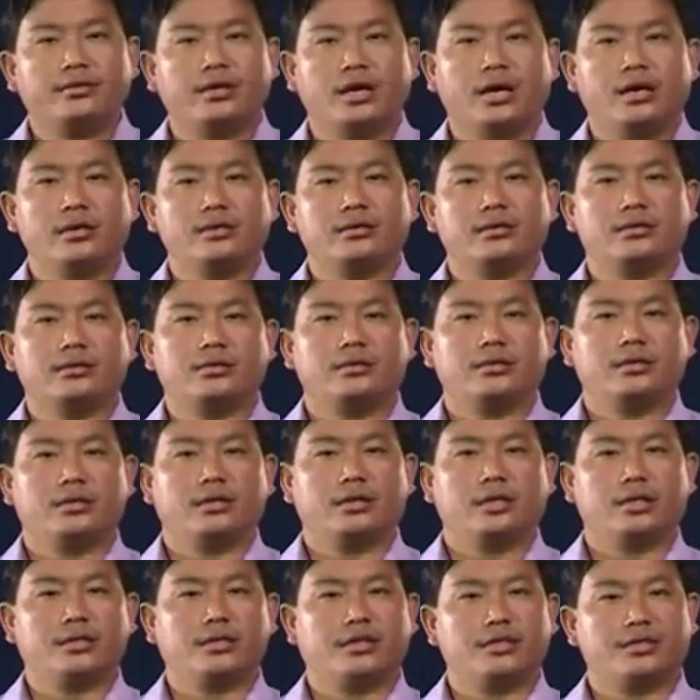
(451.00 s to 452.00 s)
Raj
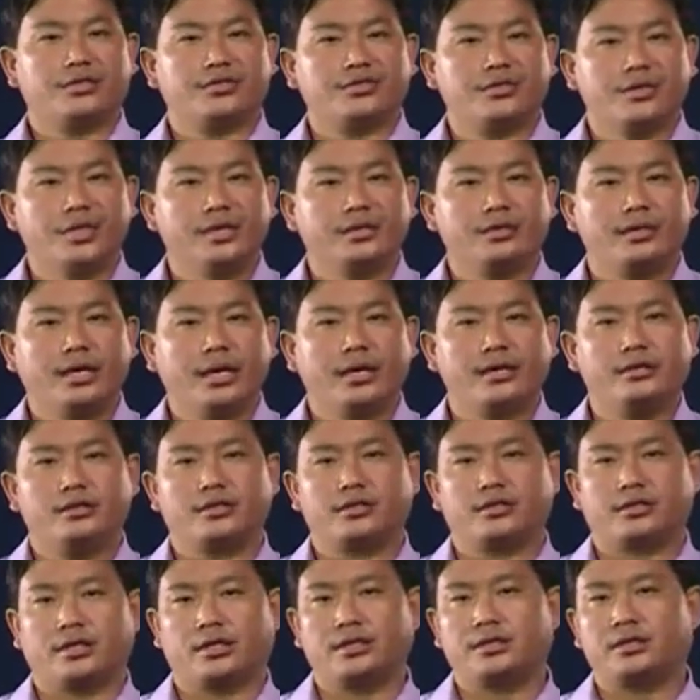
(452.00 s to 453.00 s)
is a 3-tier
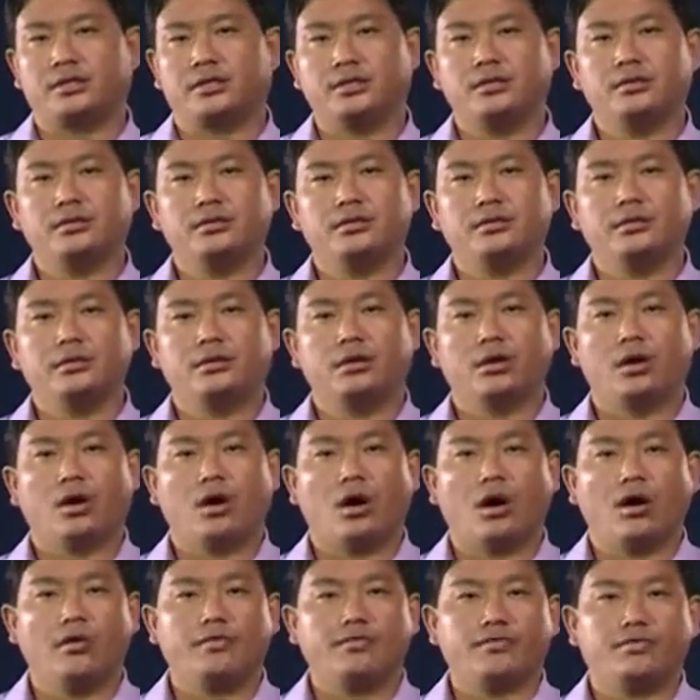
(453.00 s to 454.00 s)
structure
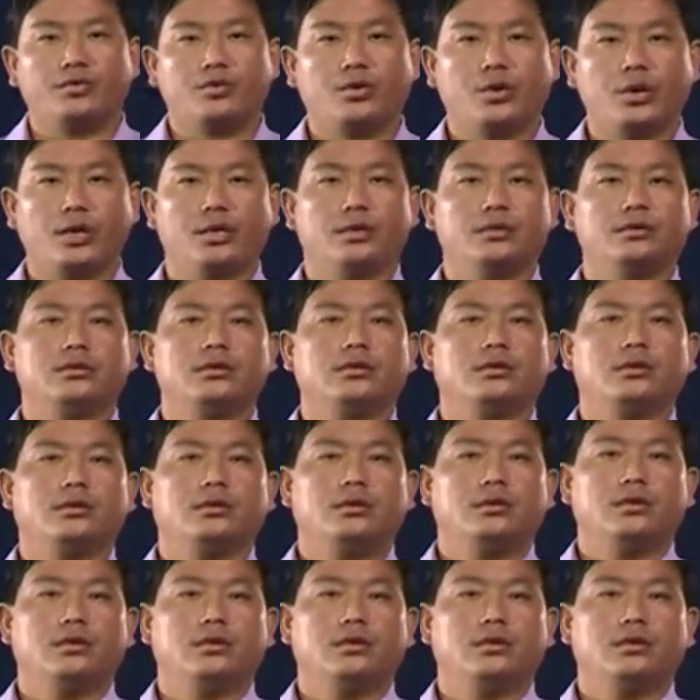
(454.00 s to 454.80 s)
of rural